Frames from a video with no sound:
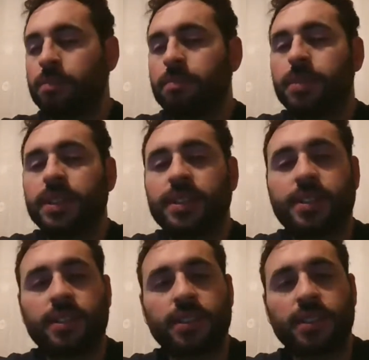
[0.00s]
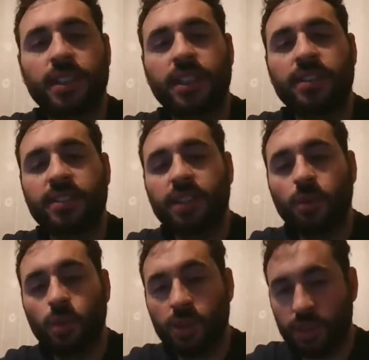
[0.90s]
But it still
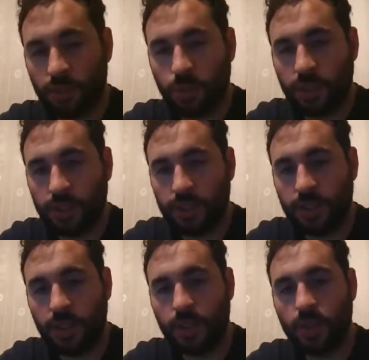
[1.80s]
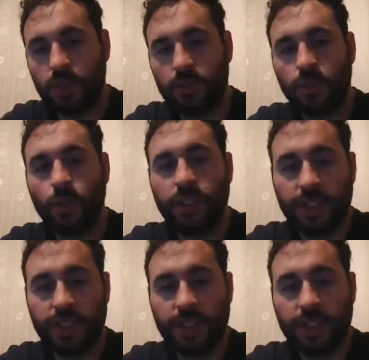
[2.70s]
works well on where